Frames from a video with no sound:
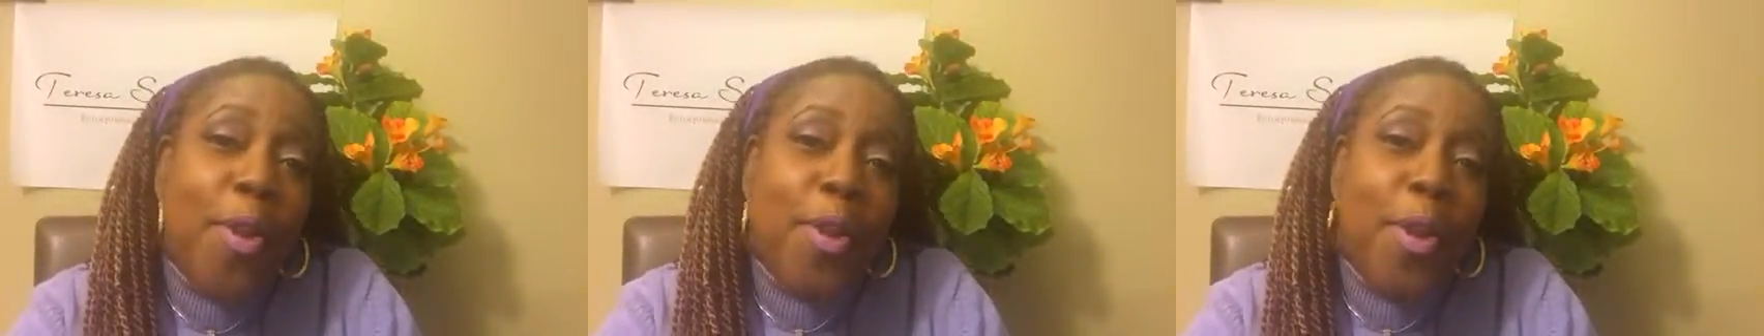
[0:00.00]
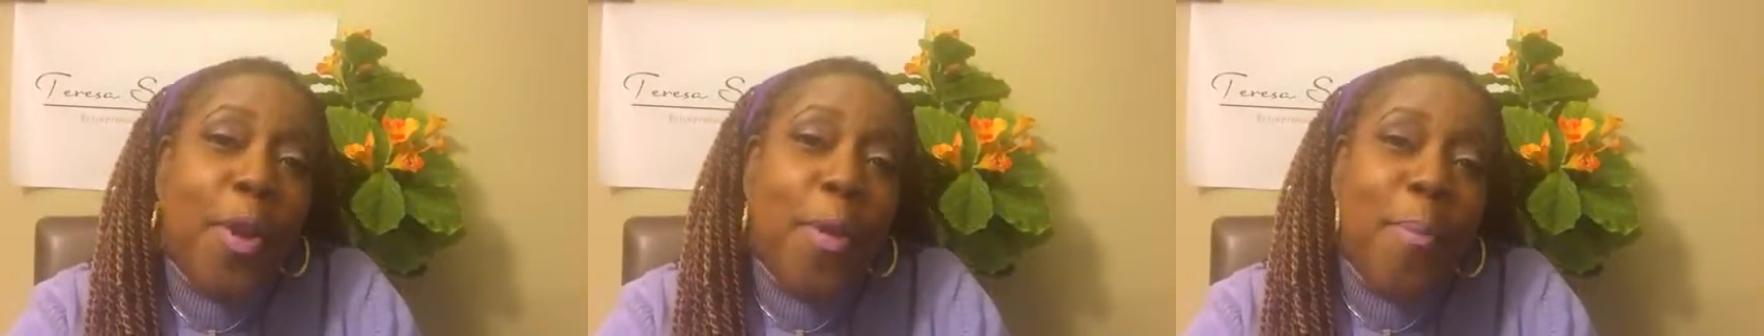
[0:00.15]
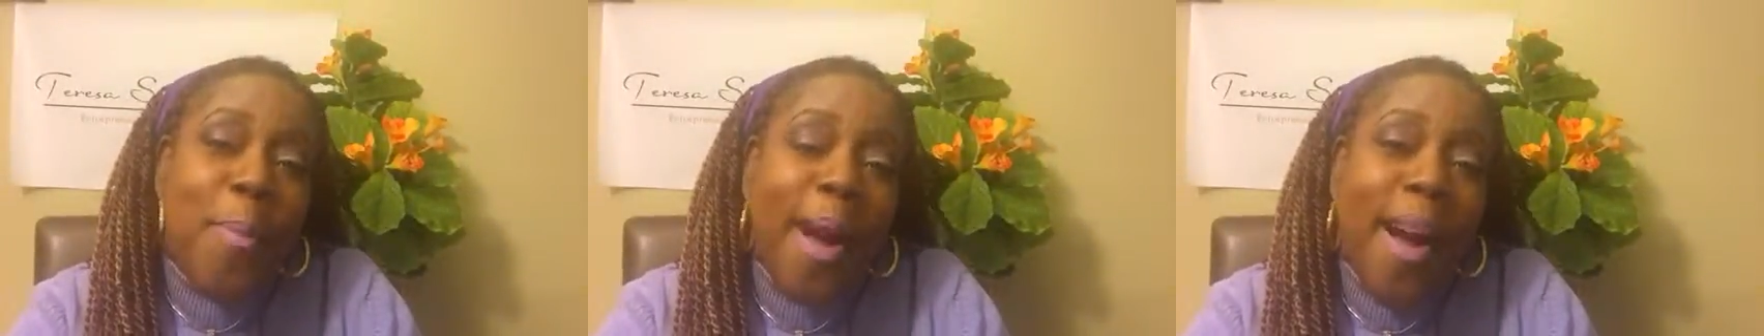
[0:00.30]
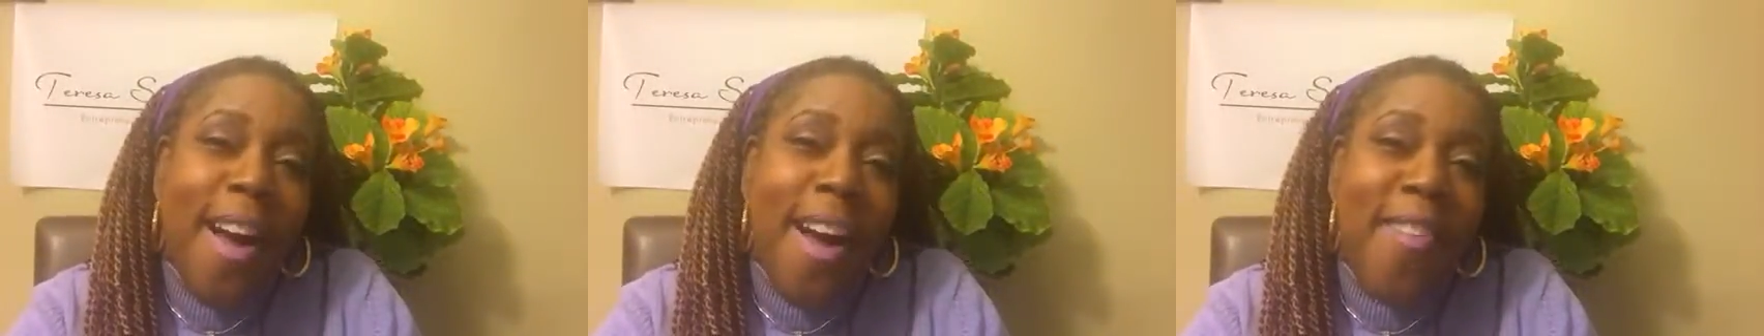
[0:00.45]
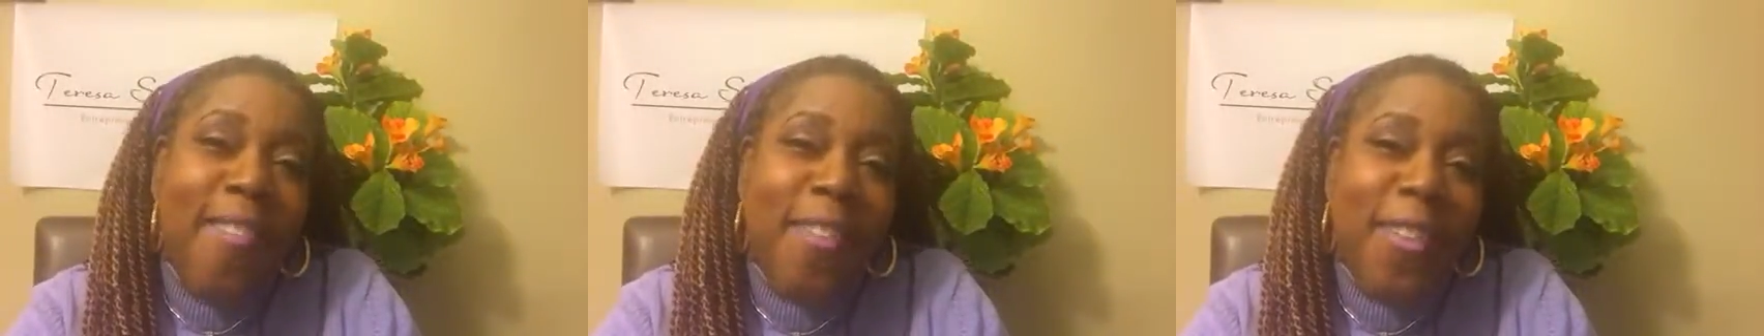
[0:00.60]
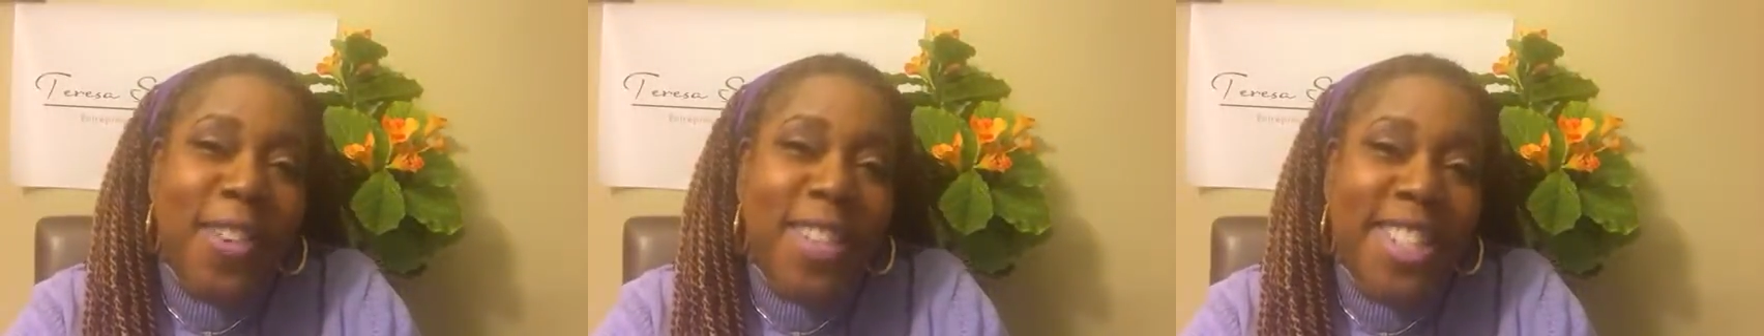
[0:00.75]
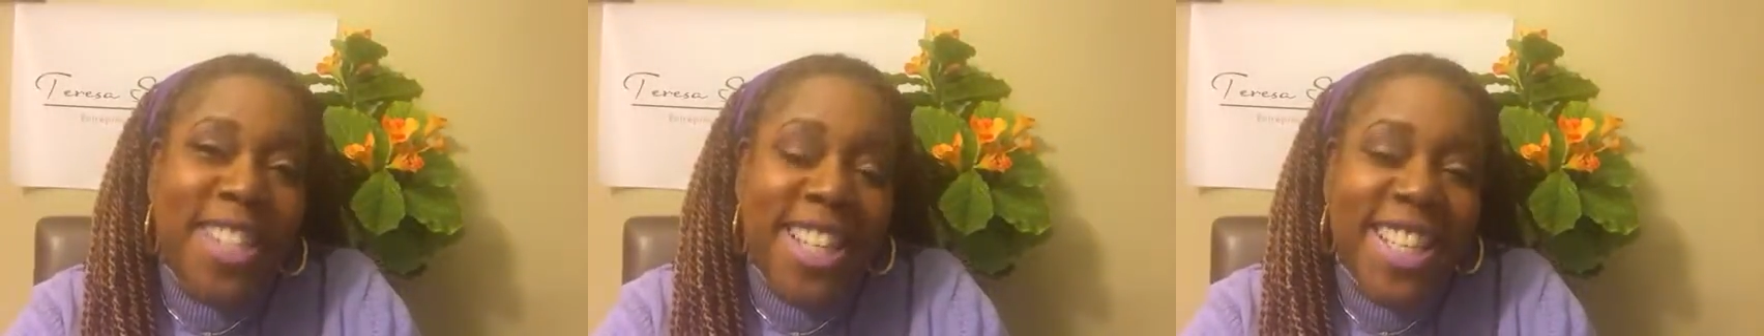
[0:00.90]
your mind
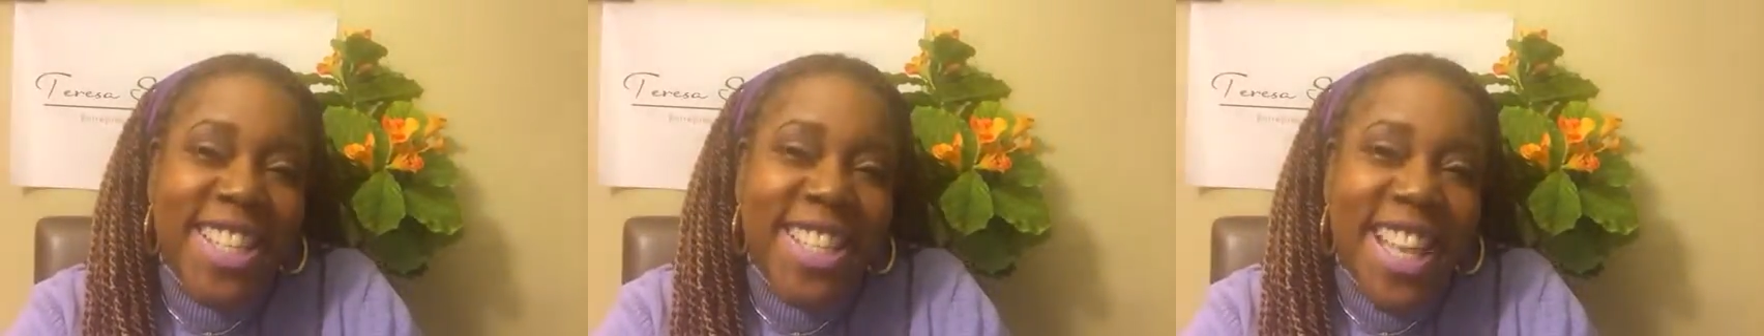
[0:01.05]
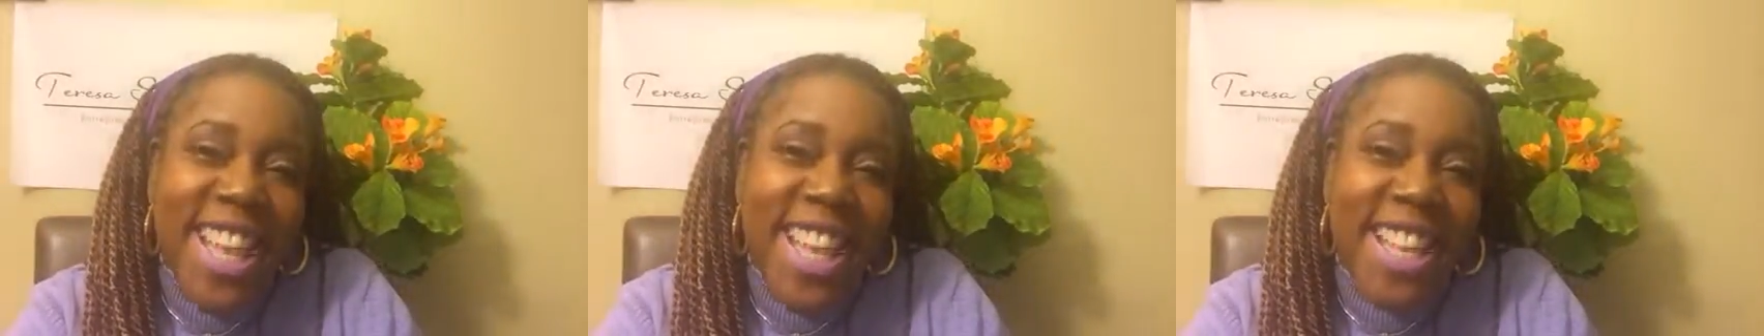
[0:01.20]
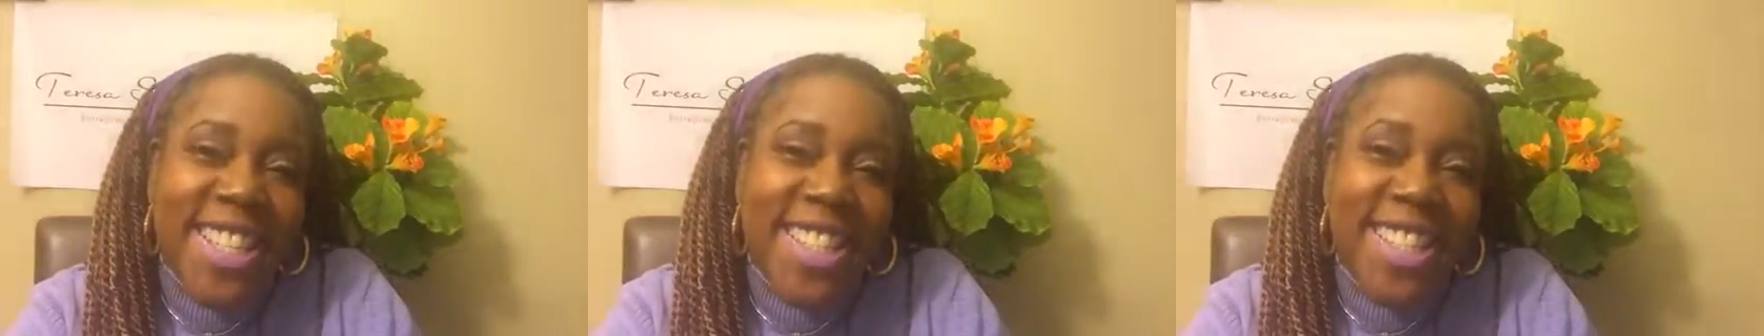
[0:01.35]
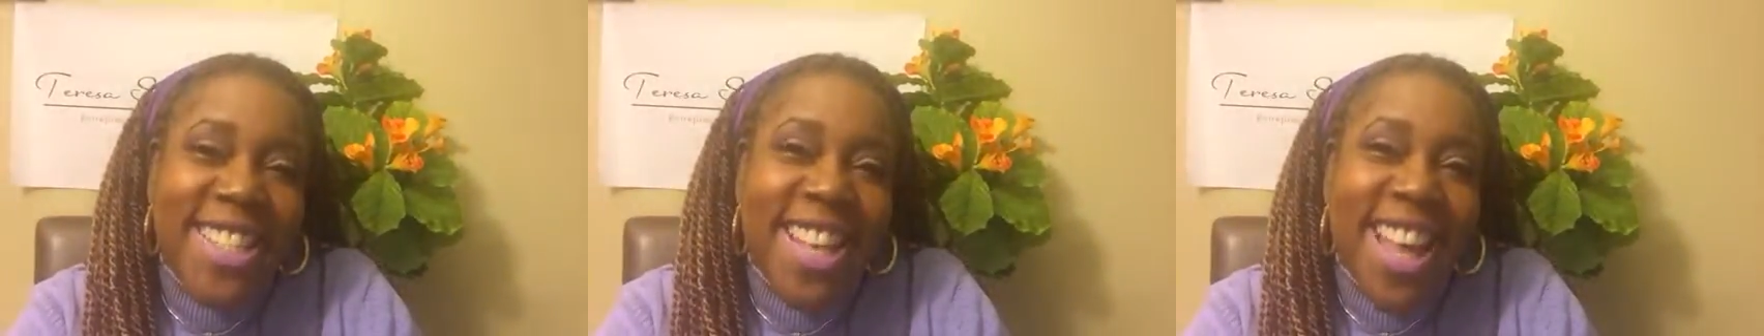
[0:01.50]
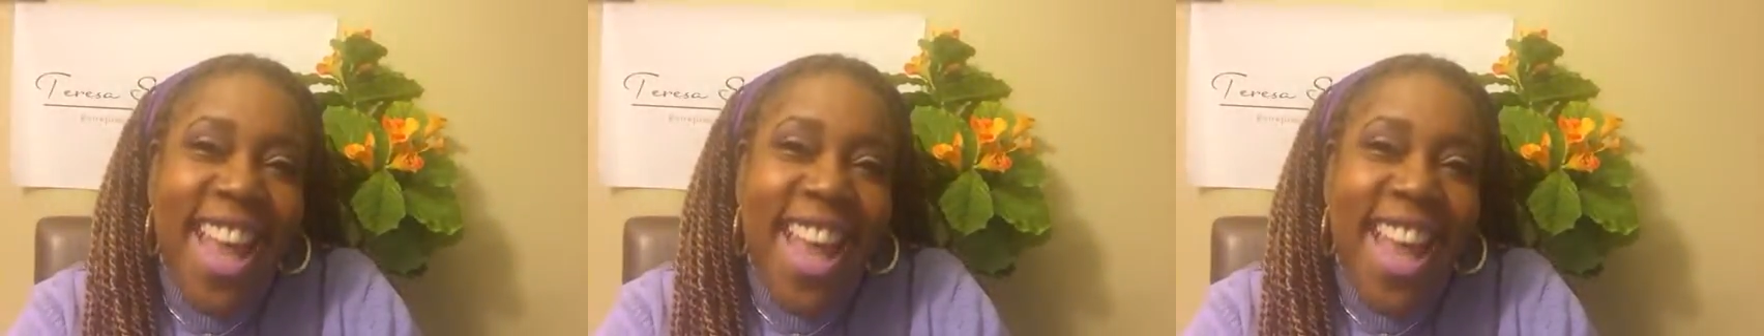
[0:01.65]
for success.